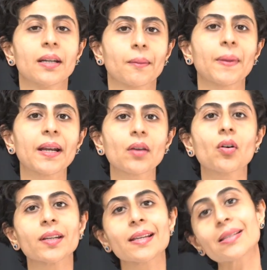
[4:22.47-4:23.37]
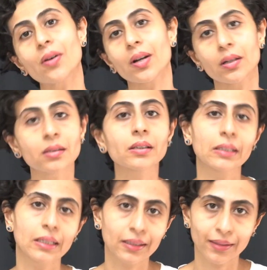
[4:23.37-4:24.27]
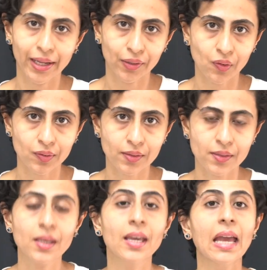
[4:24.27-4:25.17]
depending on his or her clinical diagnosis.